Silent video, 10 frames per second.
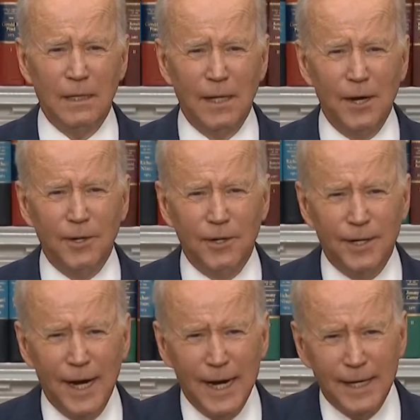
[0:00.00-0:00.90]
Later
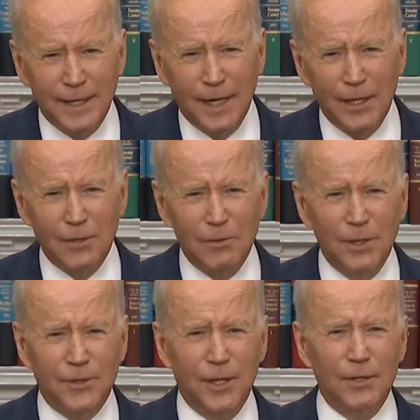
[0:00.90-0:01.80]
today, together
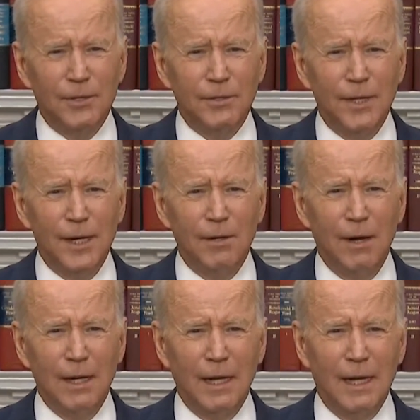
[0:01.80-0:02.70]
with other NATO
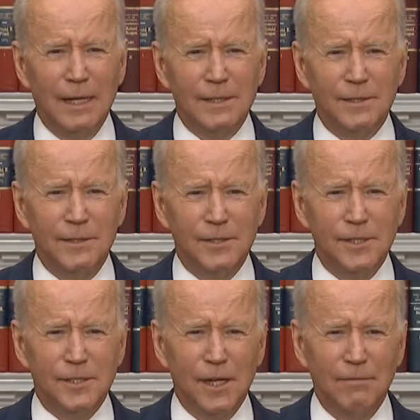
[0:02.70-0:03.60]
allies in the
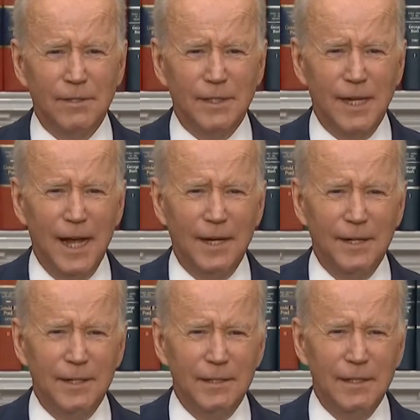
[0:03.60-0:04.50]
G7,
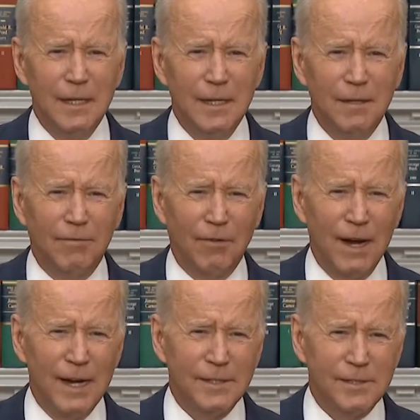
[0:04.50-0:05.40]
Canada,
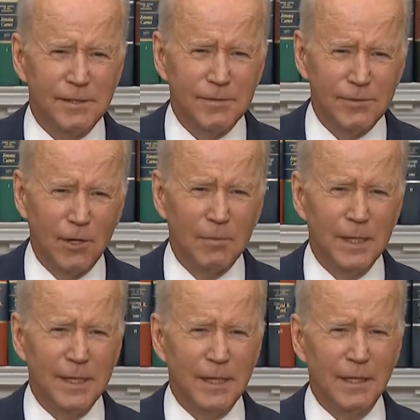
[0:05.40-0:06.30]
France,
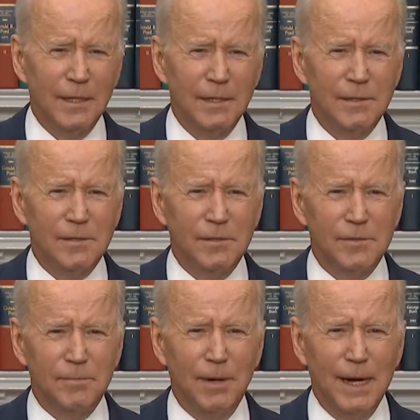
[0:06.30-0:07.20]
Germany, Italy,
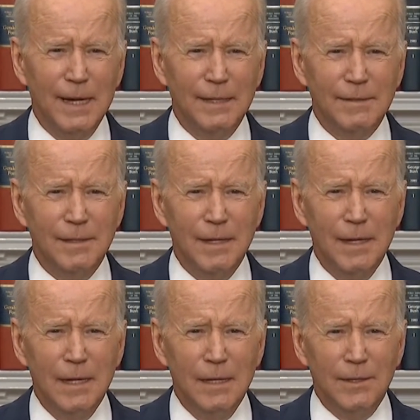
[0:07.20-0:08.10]
Japan,
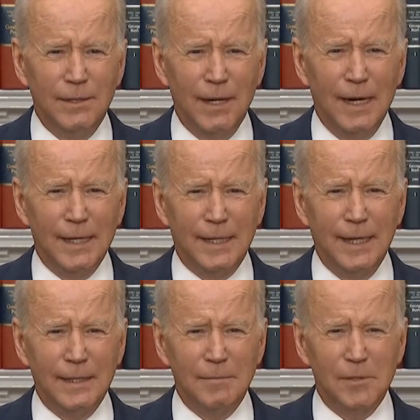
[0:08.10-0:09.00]
the United
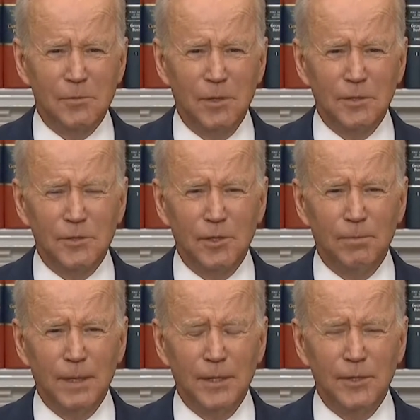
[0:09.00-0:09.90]
Kingdom, as well as the
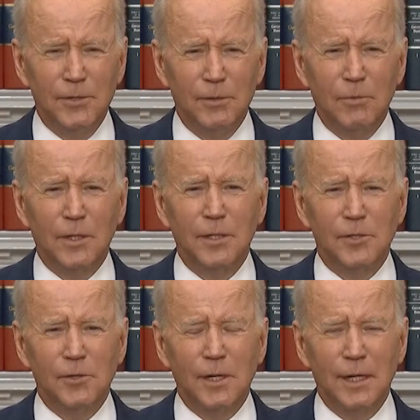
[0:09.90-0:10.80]
European Union, we're going
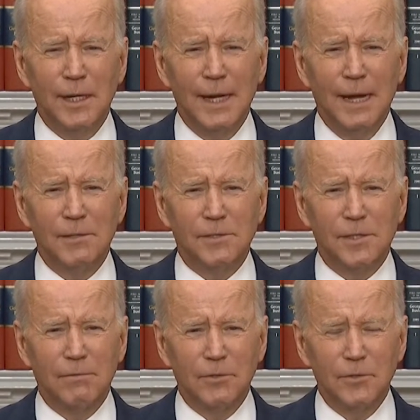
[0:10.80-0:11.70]
to jointly announce
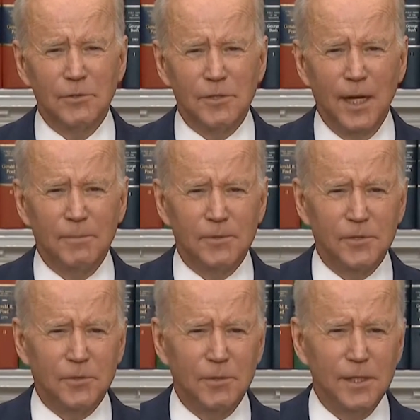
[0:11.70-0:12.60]
several new steps
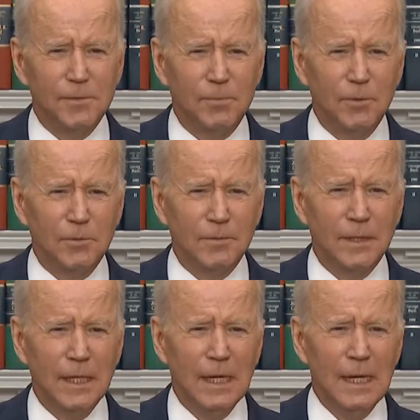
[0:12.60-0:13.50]
to squeeze Putin